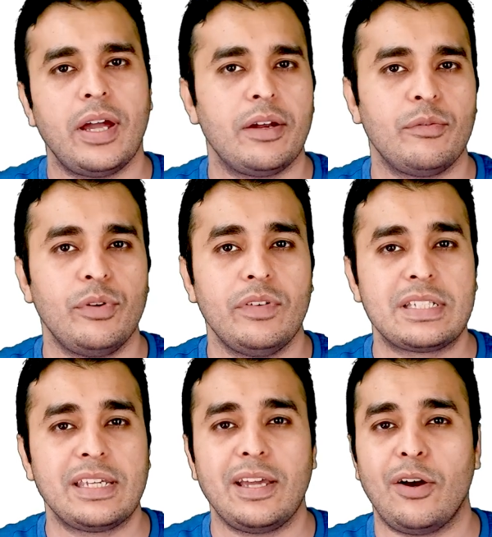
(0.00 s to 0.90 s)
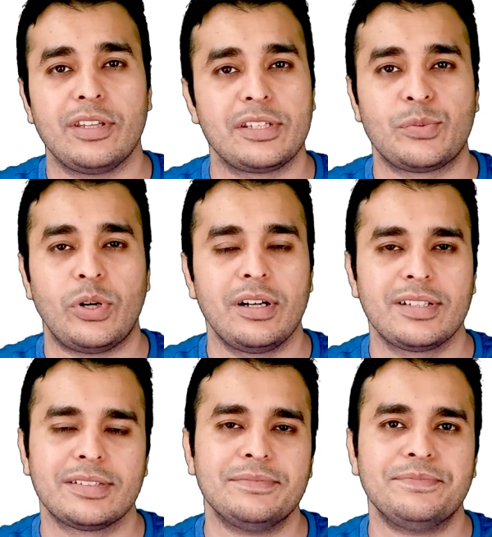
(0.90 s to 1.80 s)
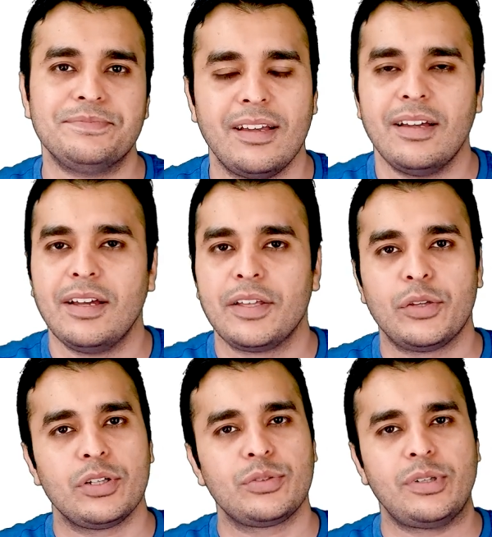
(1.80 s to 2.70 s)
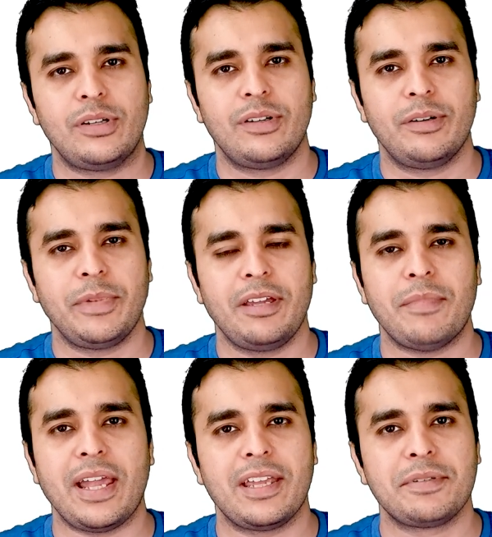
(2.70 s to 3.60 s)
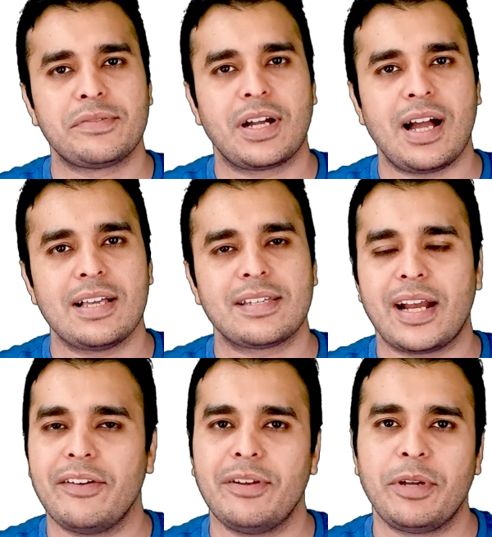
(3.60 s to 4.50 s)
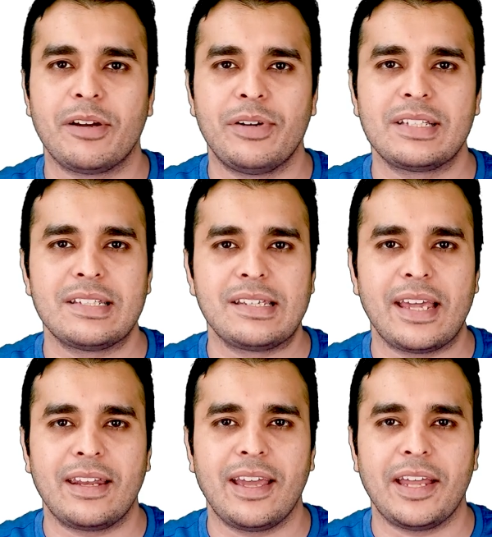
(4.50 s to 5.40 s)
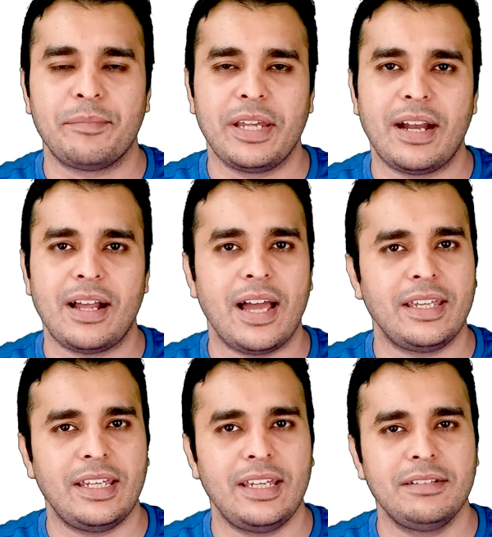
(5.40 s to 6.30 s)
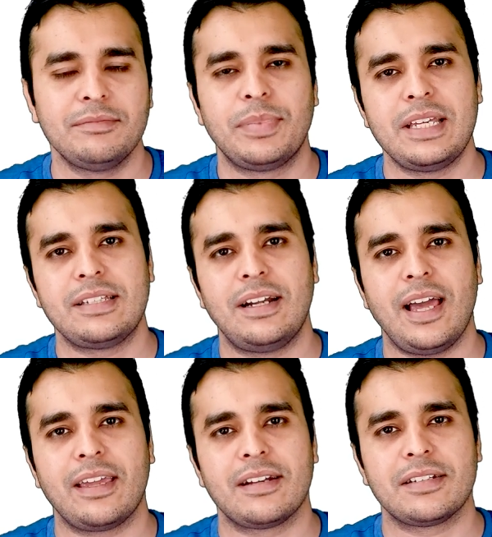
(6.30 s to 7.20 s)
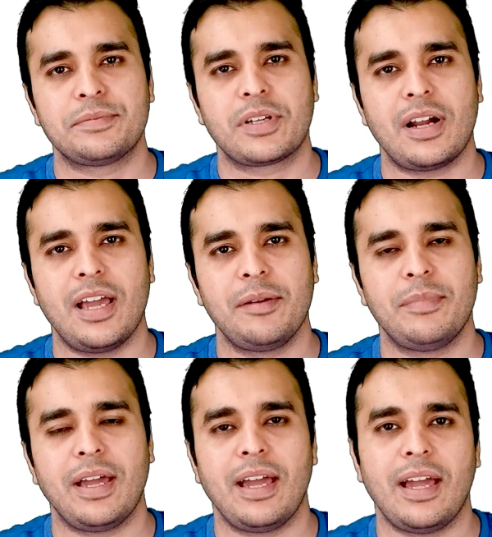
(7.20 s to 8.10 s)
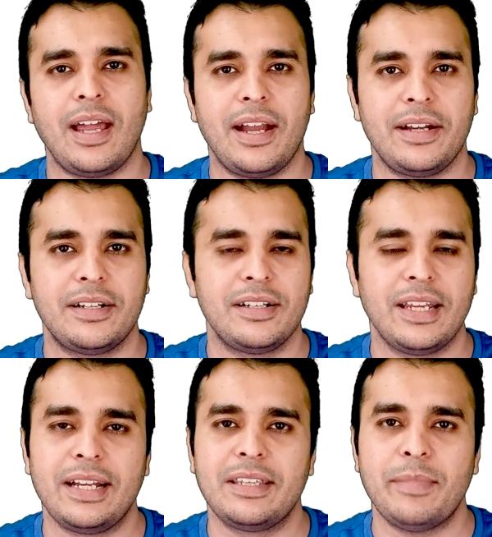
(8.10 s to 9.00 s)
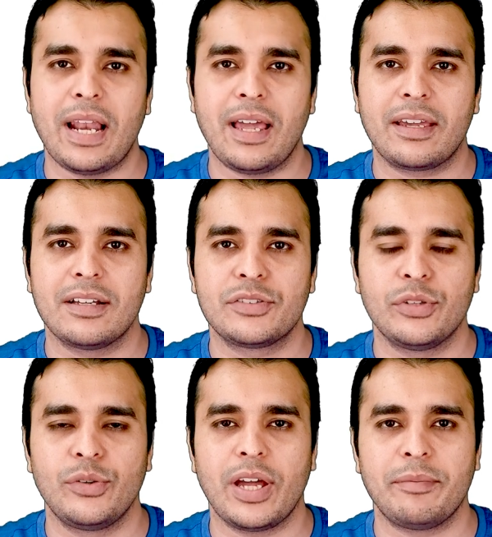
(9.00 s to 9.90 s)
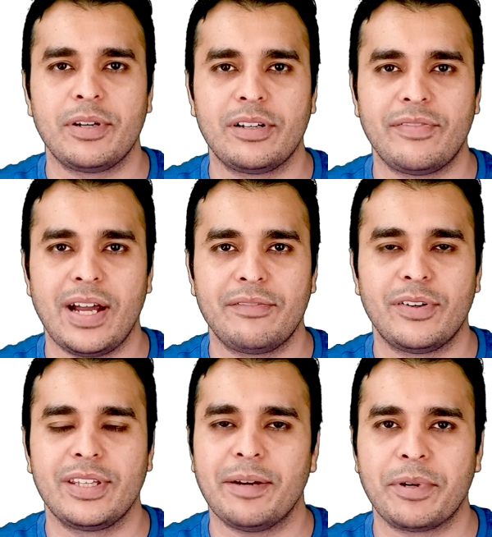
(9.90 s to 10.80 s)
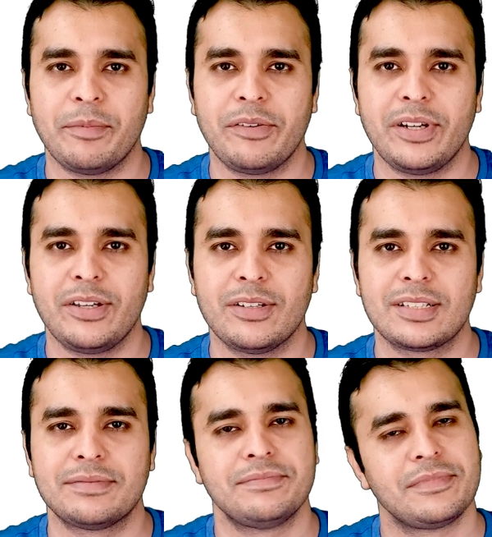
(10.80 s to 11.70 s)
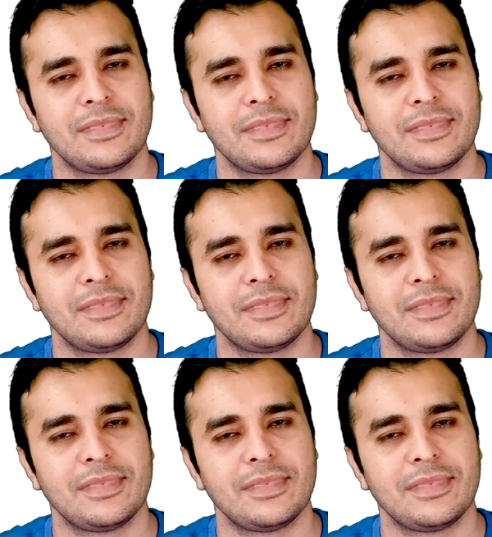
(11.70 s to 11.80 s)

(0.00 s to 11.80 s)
We will see how this works. Those who don't know me, my name is Vakas and I will be covering CCNA, NP and IE. Please hit like and subscribe and hit the bell icon so you can be notified for the upcoming videos.